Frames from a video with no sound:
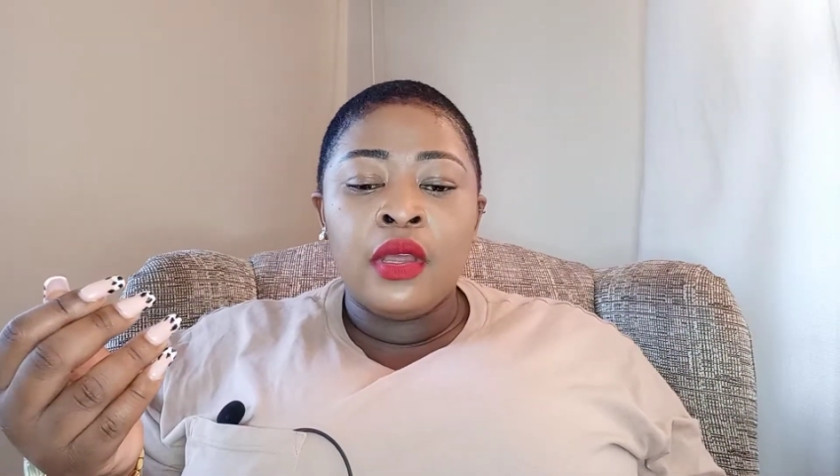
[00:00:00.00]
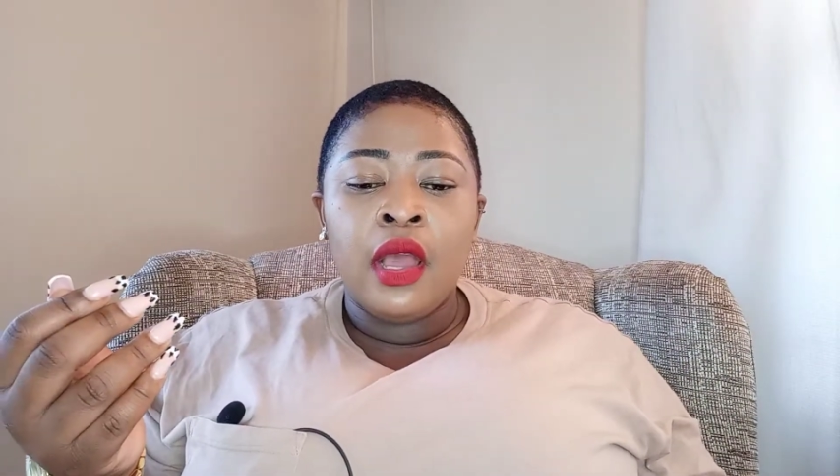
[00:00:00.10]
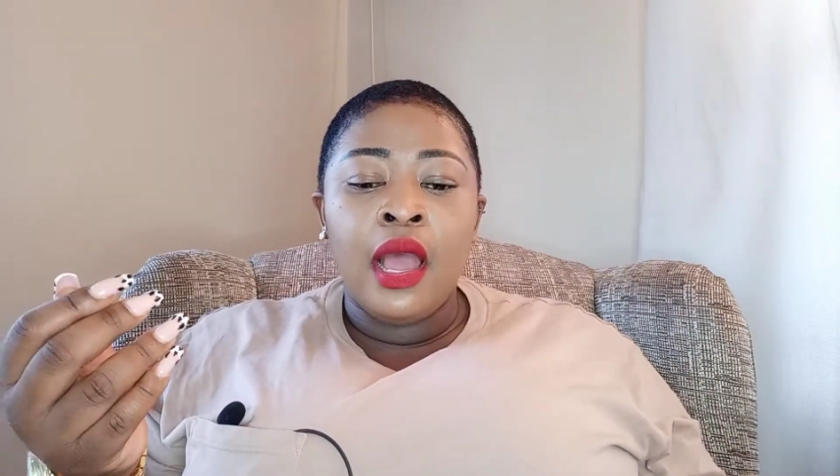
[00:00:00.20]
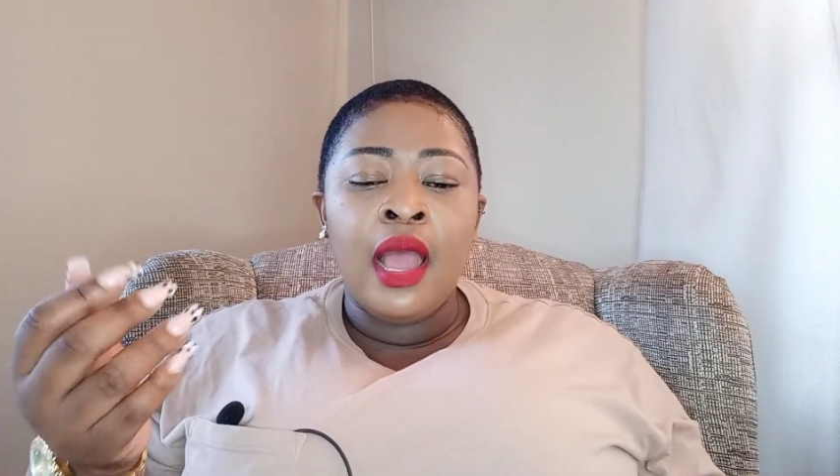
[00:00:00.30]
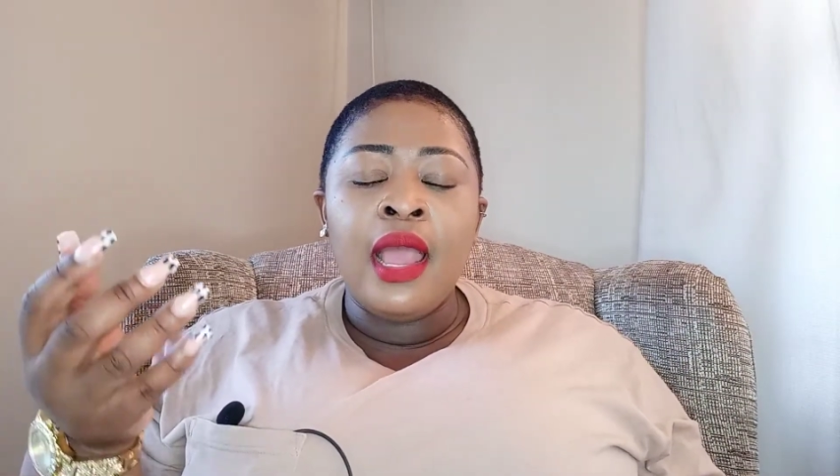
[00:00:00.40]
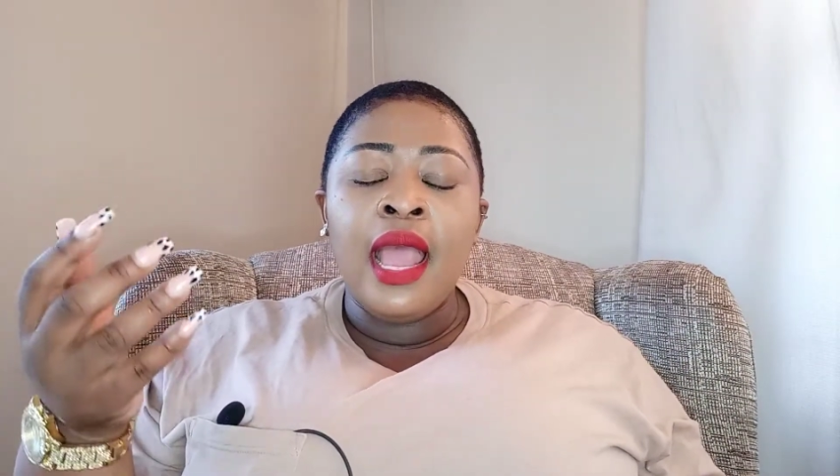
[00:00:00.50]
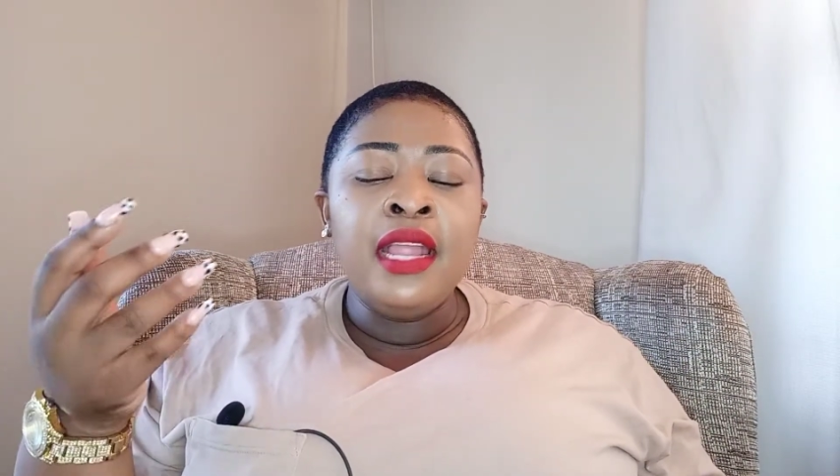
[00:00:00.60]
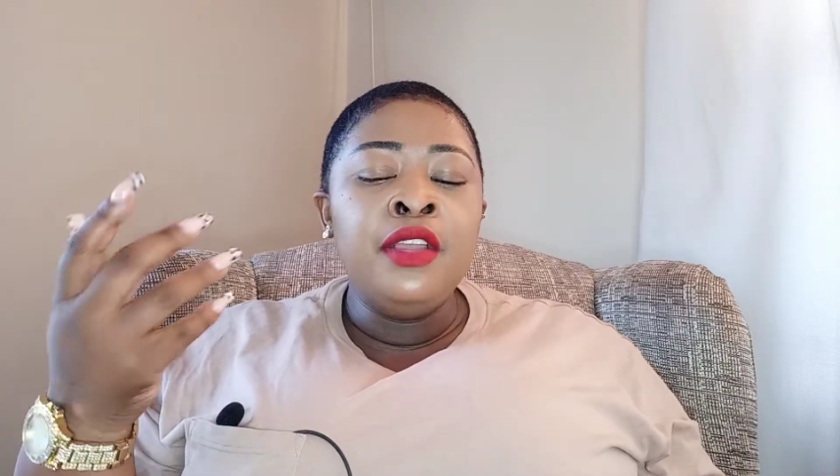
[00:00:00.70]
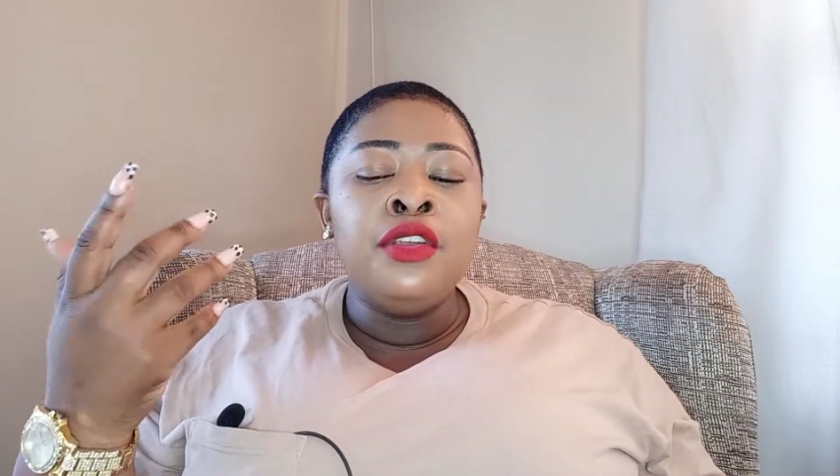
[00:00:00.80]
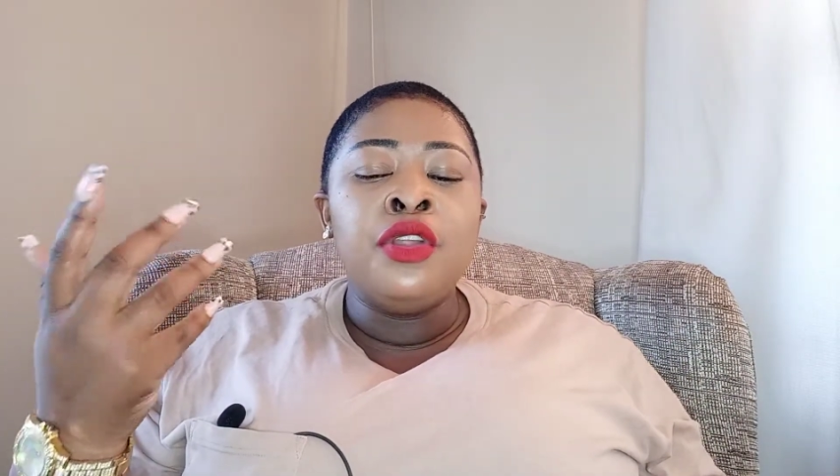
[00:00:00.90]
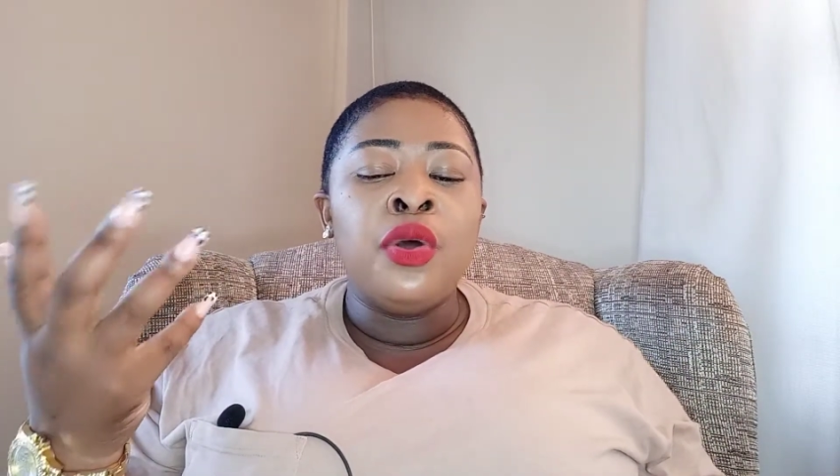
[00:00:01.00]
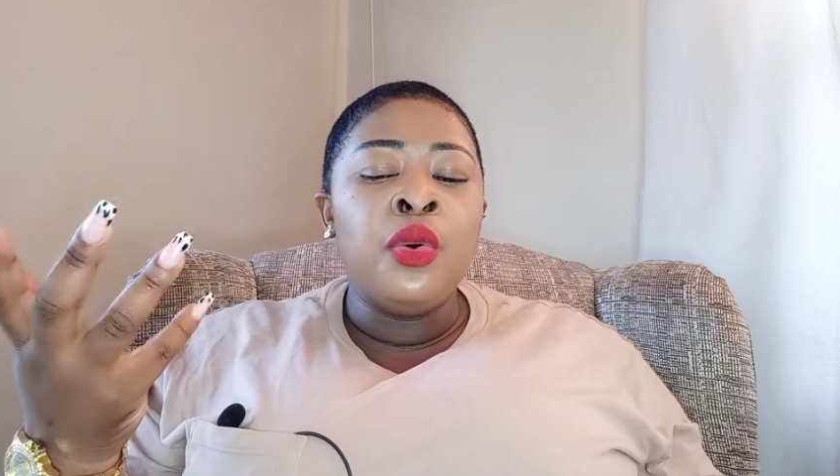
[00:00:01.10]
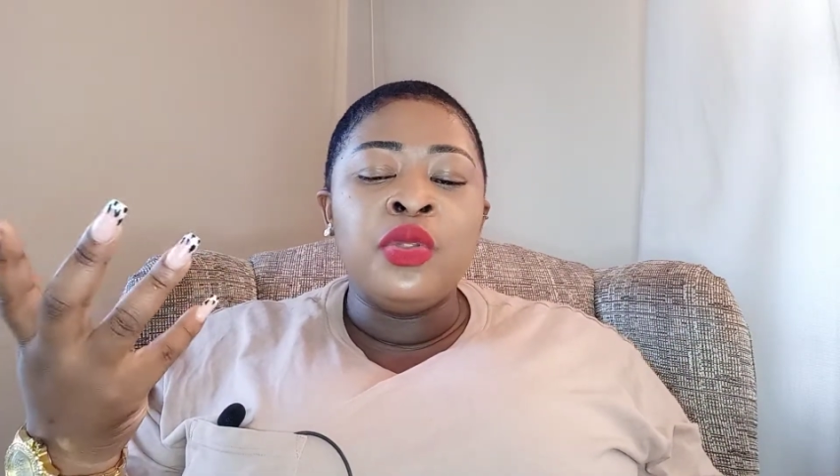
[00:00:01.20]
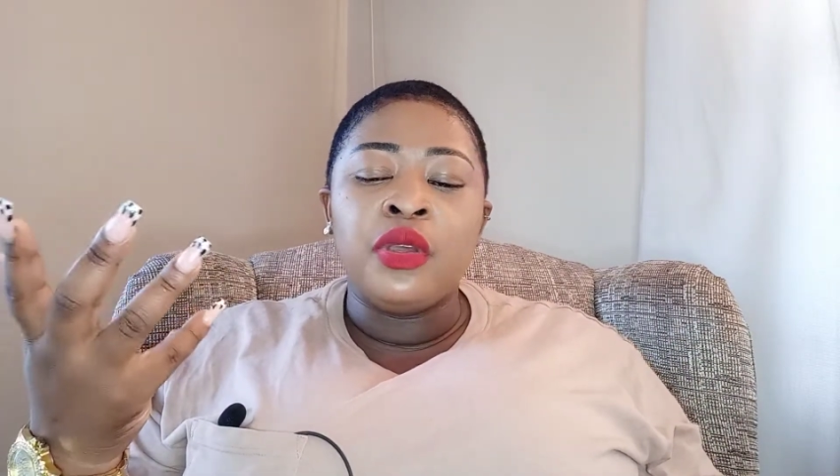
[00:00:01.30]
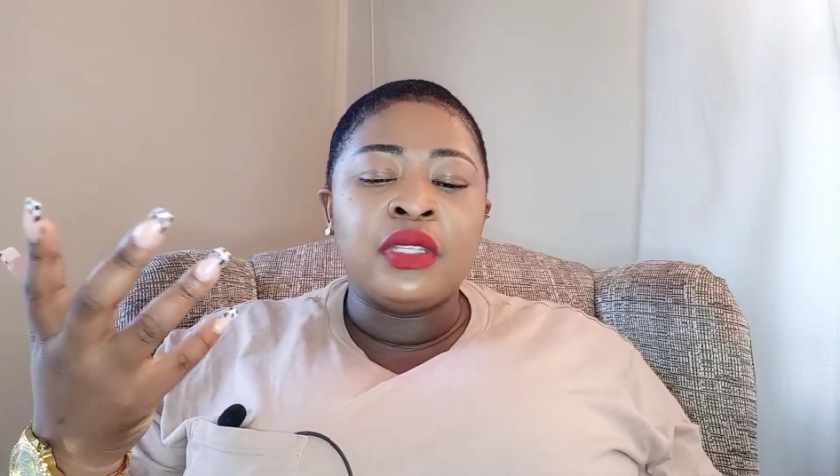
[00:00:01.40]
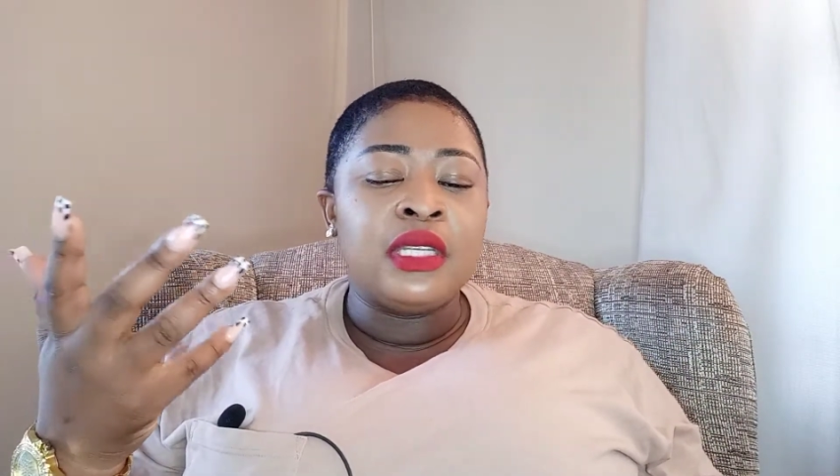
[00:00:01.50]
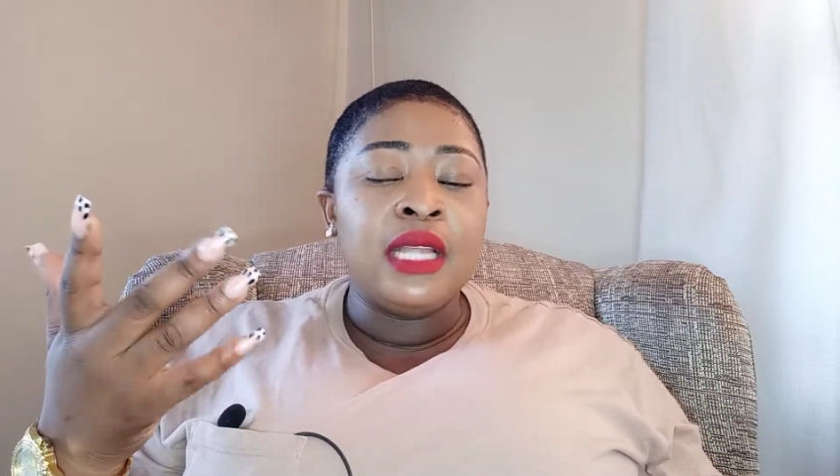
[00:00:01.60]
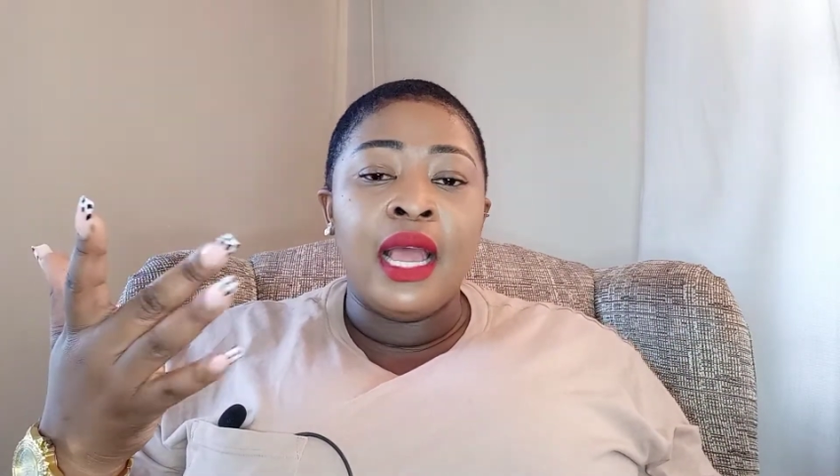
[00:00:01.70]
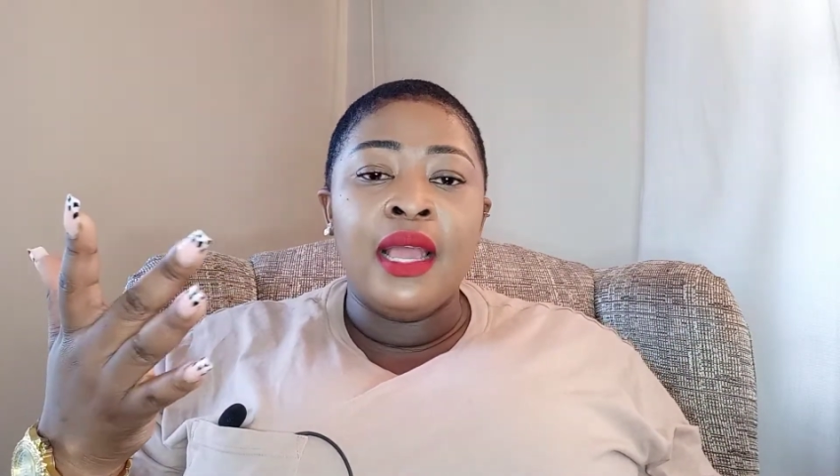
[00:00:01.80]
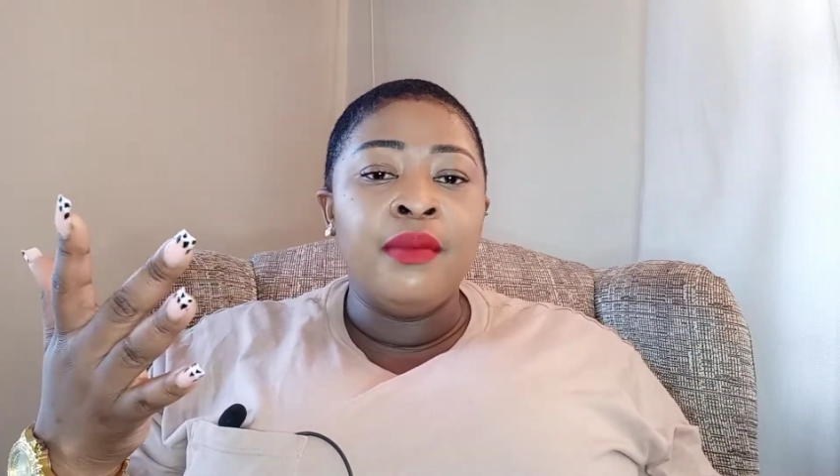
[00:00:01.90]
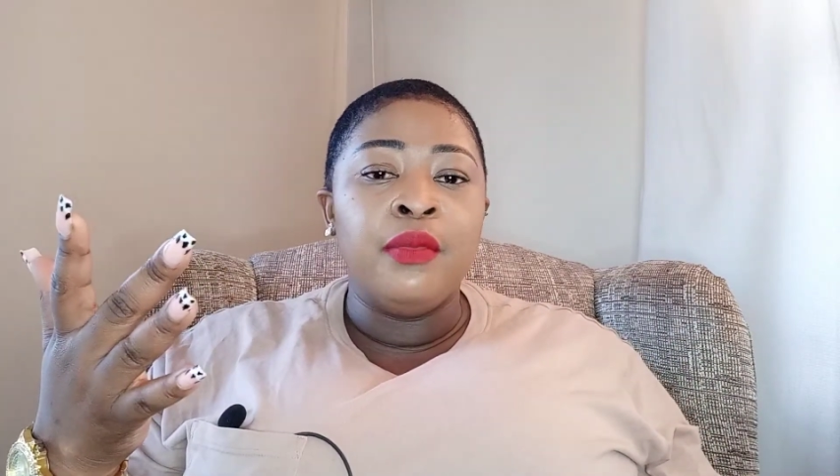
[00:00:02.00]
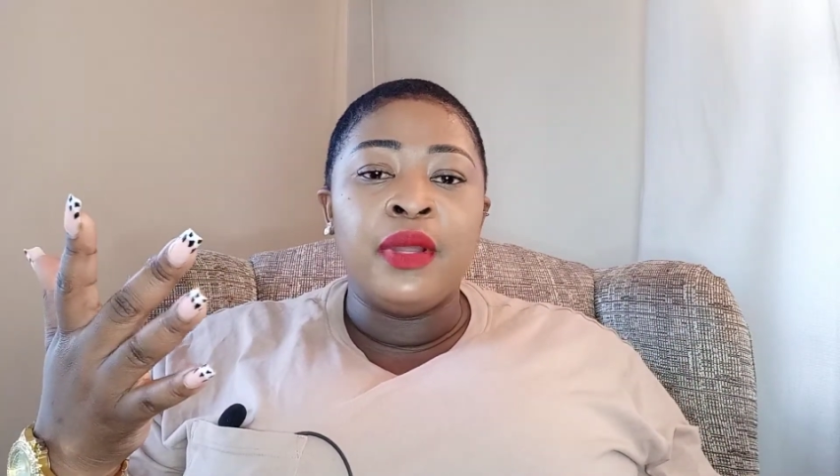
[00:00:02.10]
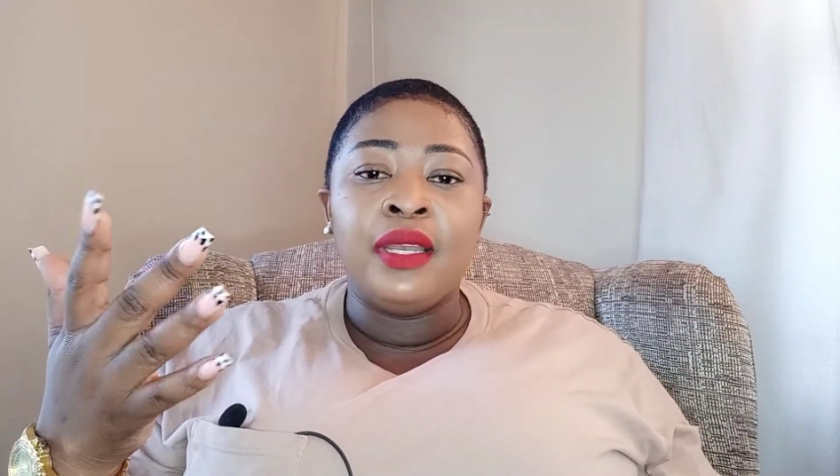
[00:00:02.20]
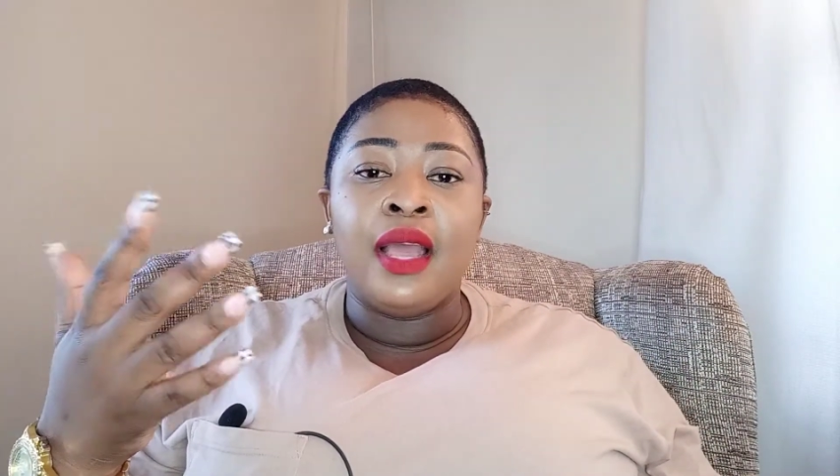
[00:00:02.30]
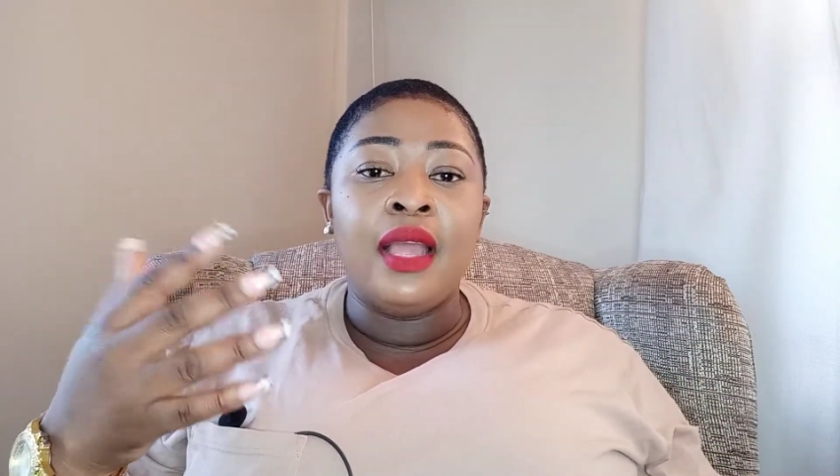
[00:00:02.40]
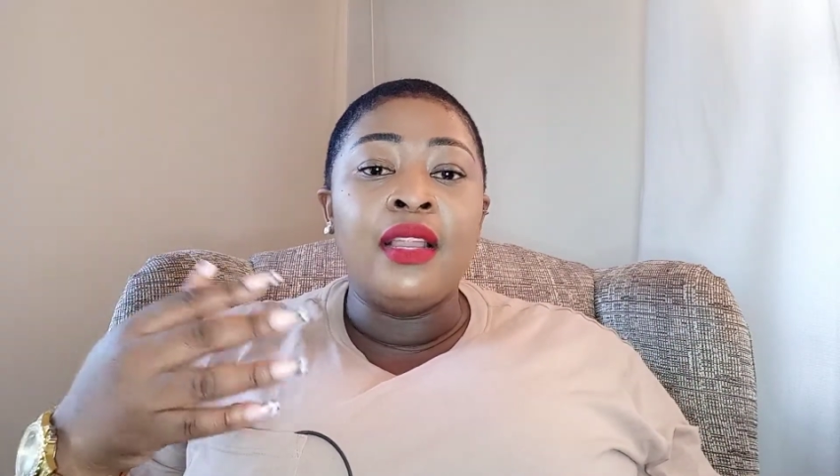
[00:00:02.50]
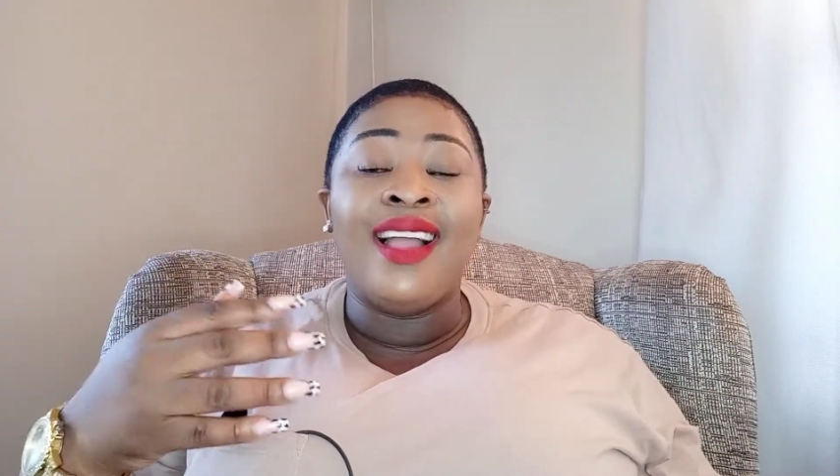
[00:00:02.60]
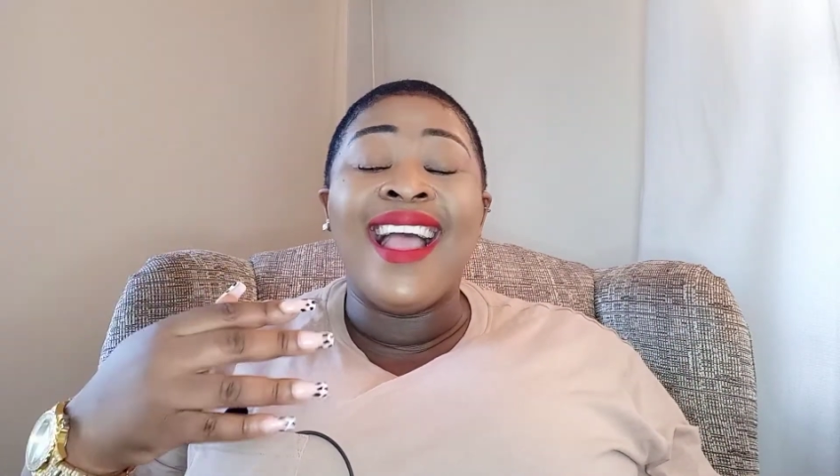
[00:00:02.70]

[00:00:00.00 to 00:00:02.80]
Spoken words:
I know there's a time when, yeah,